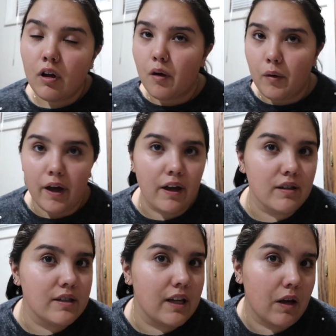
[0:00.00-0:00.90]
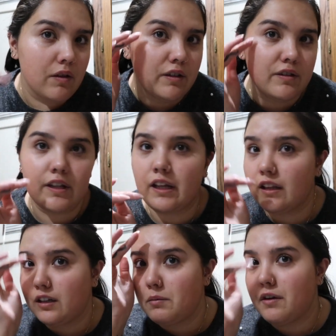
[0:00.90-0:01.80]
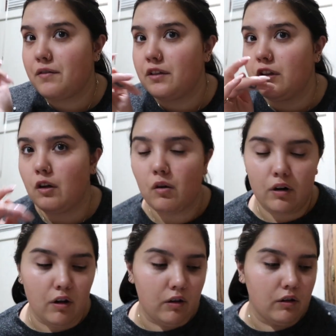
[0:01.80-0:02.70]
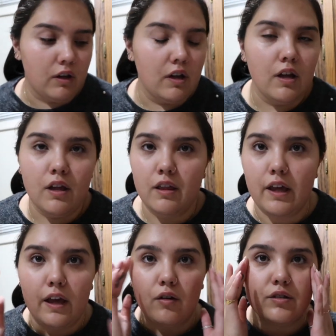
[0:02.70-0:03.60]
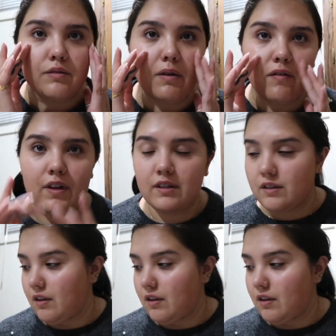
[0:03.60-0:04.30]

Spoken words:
Okay, and see how there's like a little bit of a glow on all the angles of my face.